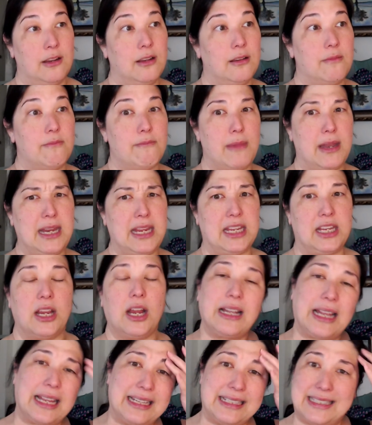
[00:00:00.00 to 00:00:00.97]
many
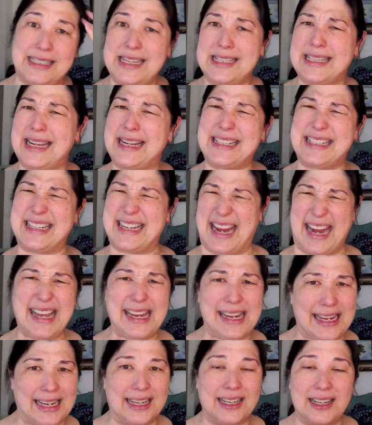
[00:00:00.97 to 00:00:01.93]
uh, since
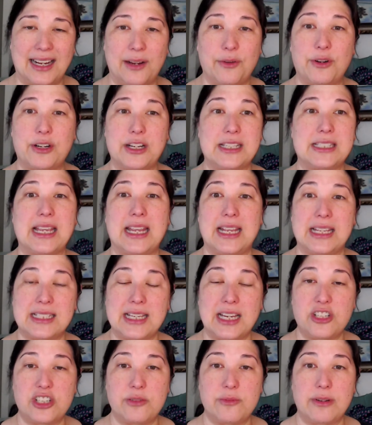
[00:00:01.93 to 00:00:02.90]
1980. I want to say it's
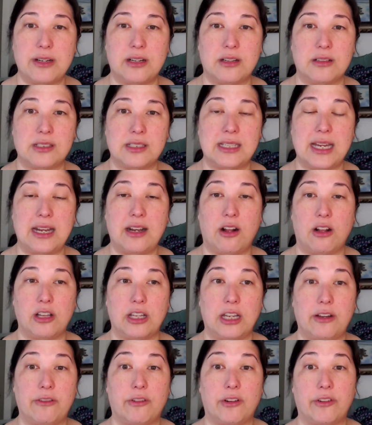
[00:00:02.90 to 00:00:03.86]
actually been a state
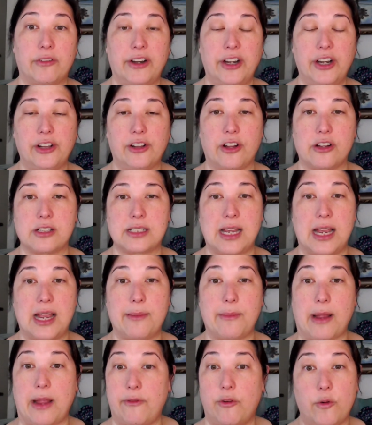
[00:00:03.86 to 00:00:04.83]
holiday for a very long time.
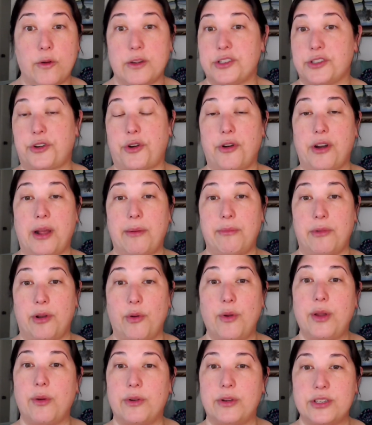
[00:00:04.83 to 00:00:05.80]
I've always grown up
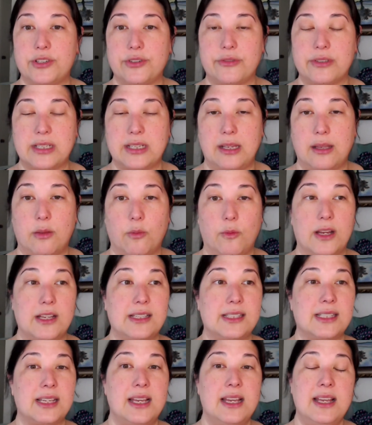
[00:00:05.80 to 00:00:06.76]
knowing what Juneteenth
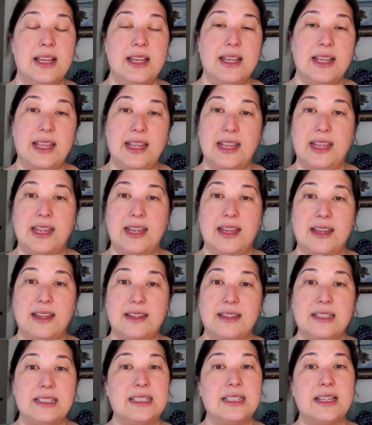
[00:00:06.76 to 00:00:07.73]
was,
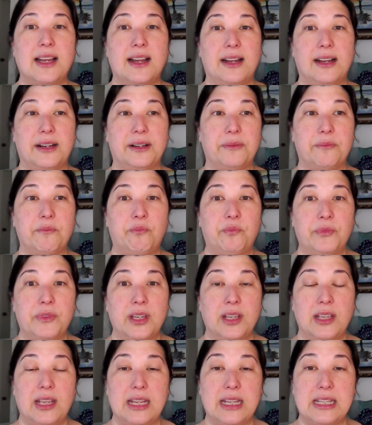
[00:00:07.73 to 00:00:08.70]
and um,
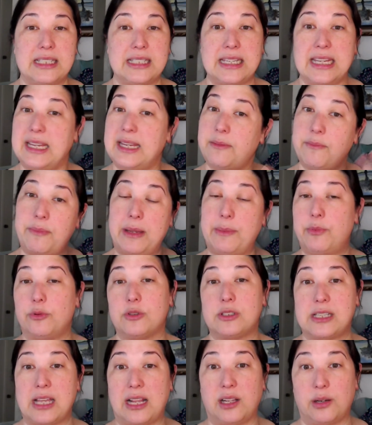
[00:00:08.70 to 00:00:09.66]
and seeing people
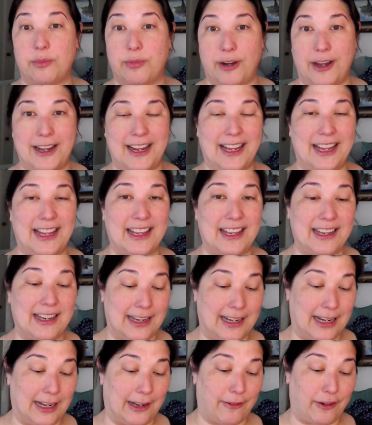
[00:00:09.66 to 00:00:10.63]
celebrating it
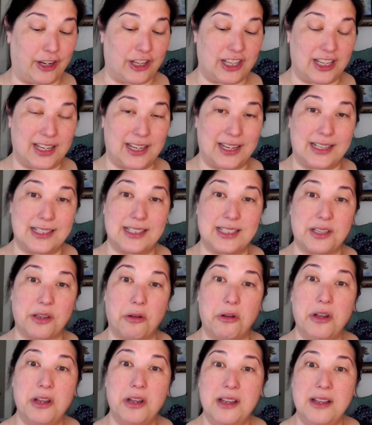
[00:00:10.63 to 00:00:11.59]
and everything. And so,
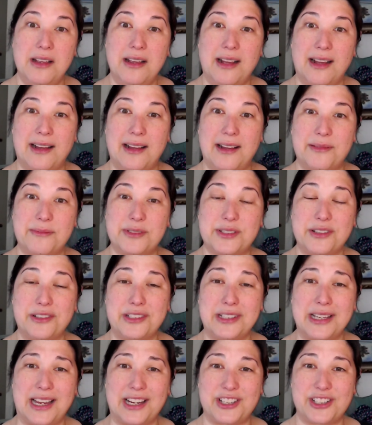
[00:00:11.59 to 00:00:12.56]
um, so
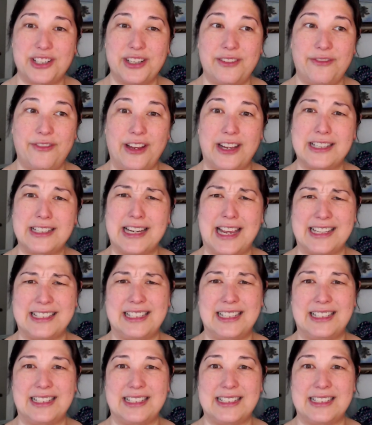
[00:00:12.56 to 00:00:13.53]
it's actually
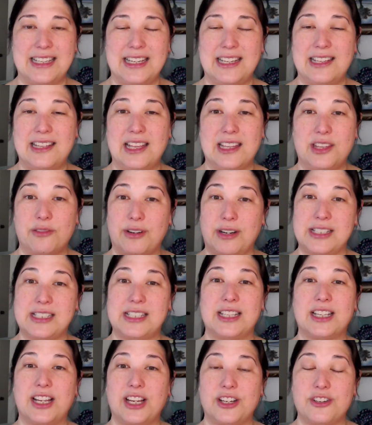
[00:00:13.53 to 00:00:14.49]
fantastic to see that the rest of
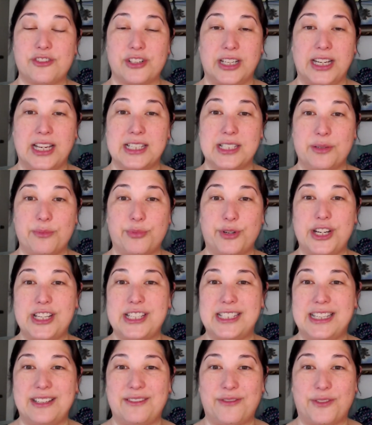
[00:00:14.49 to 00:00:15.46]
the country has
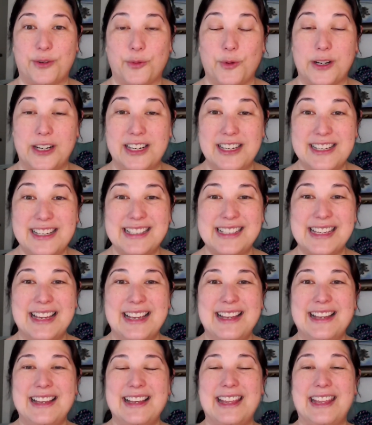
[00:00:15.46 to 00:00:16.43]
embraced it for what it is.
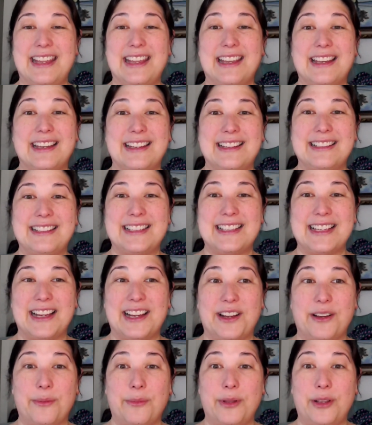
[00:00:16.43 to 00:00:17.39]
And
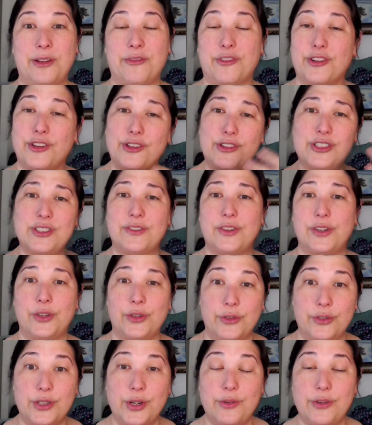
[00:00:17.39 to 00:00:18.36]
um, and for those of you
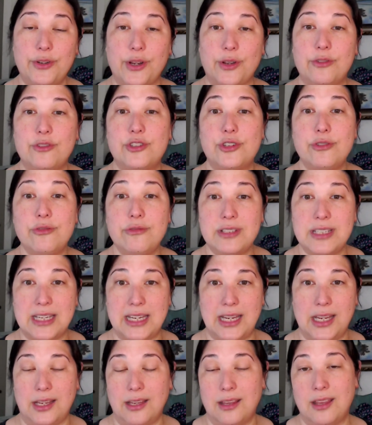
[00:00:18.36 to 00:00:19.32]
who don't know,
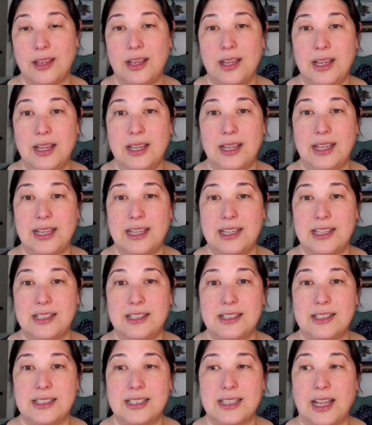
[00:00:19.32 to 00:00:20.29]
Juneteenth
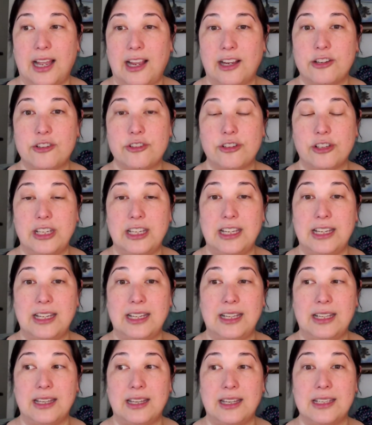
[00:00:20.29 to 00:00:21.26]
is
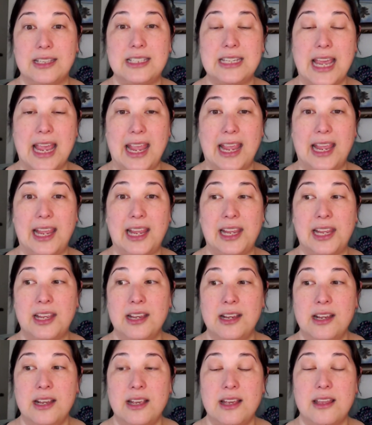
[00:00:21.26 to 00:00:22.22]
actually the day
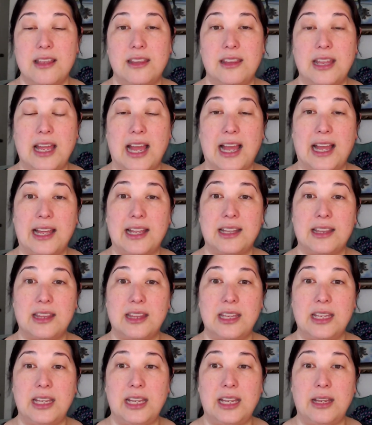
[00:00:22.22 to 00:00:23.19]
that
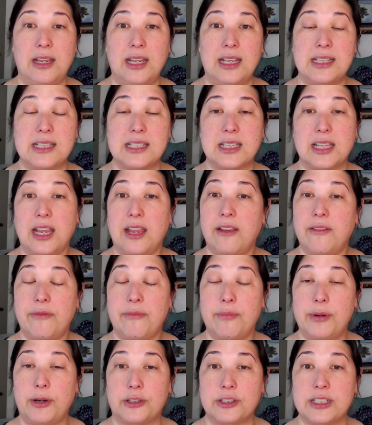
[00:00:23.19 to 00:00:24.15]
the enslaved
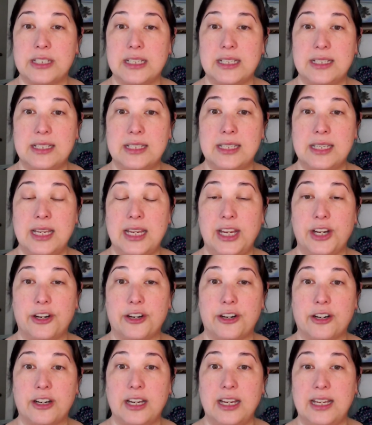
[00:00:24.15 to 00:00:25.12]
persons
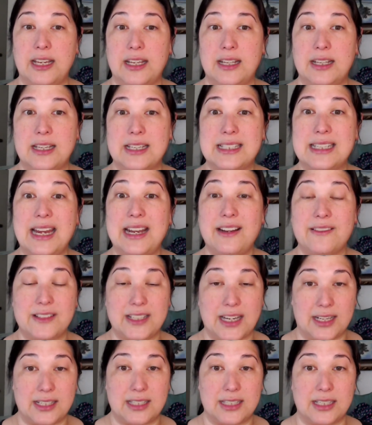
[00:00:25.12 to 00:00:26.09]
here in the state of
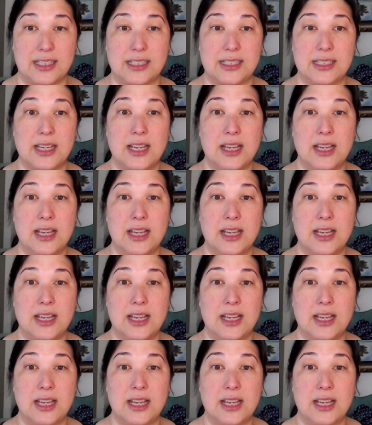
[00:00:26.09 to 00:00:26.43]
Texas